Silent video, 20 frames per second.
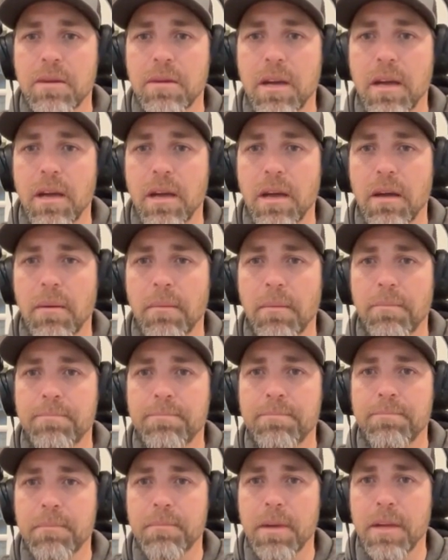
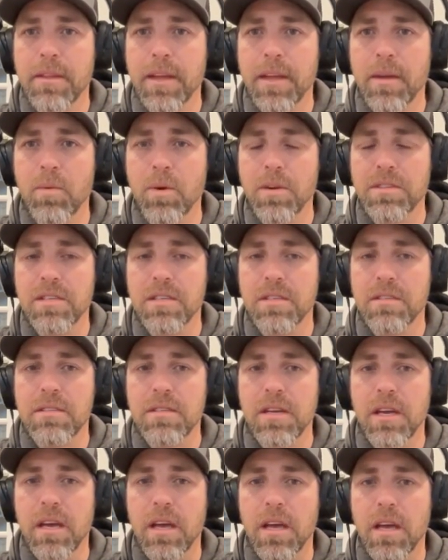And then once it's
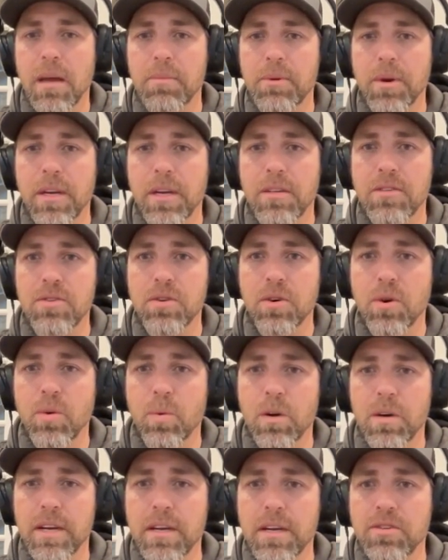upgraded to a
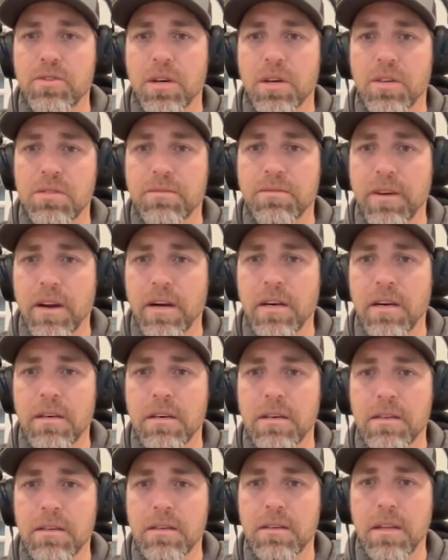working structure fire,
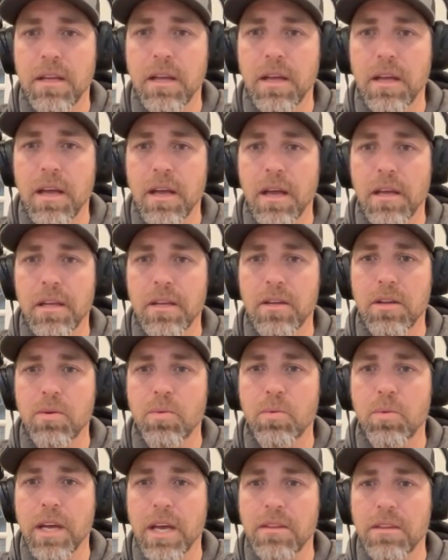
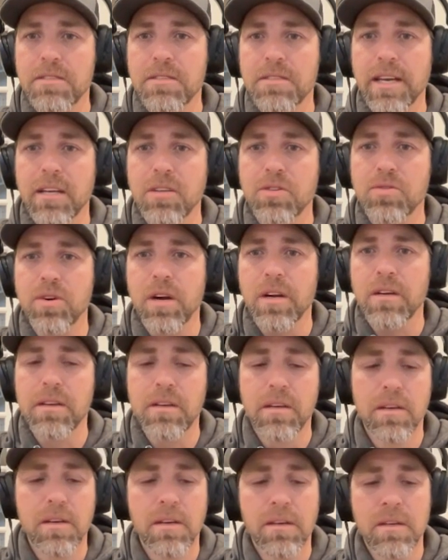we'll get the second truck,
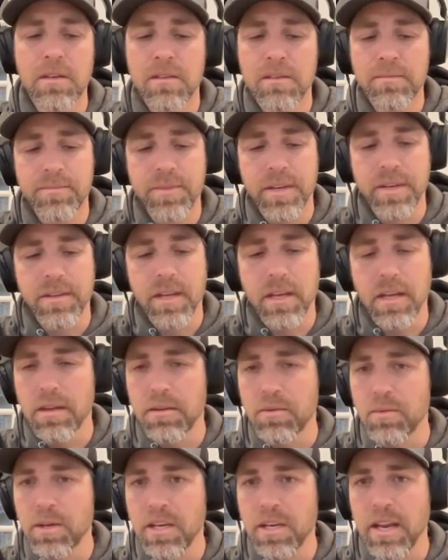and
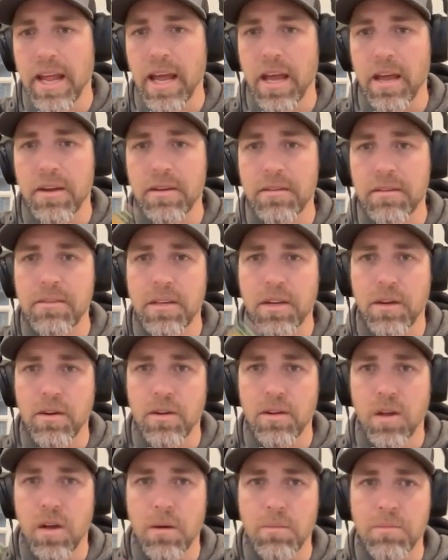then we can add
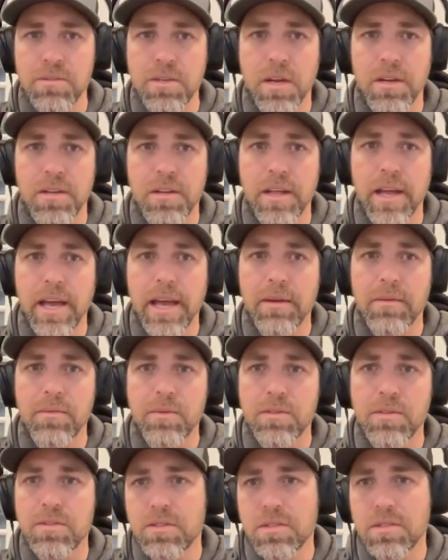alarms onto that,
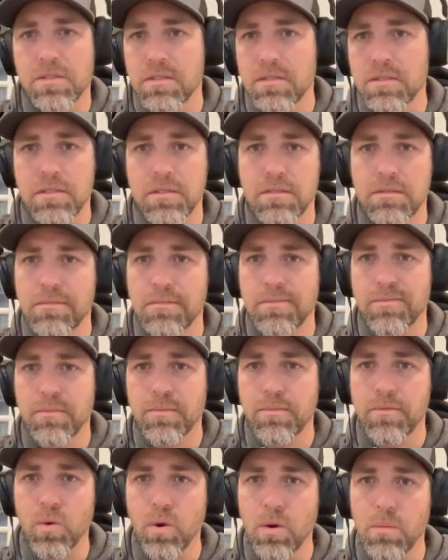which just is
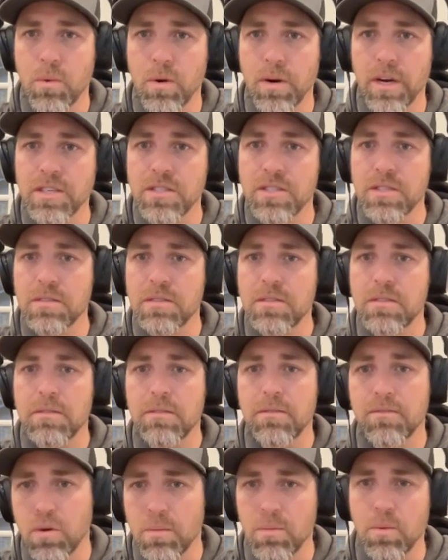4 more engines,
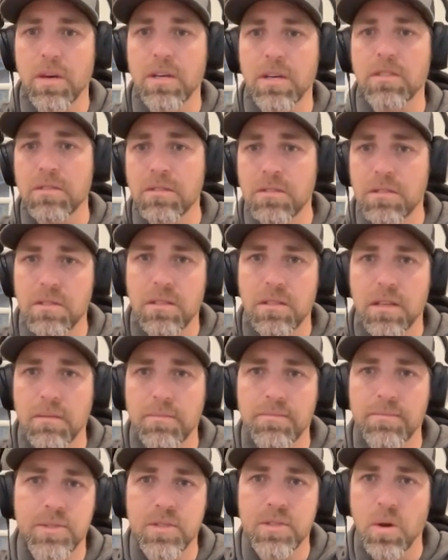and
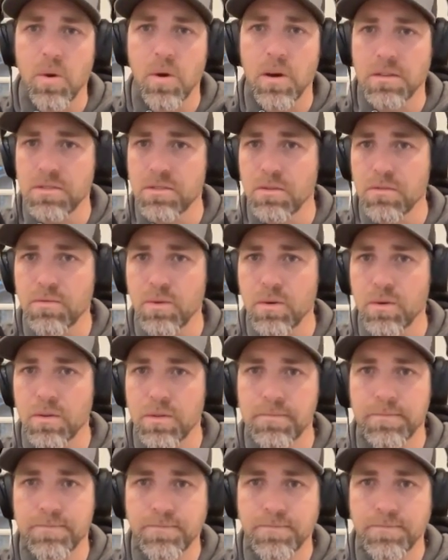then so on and so forth.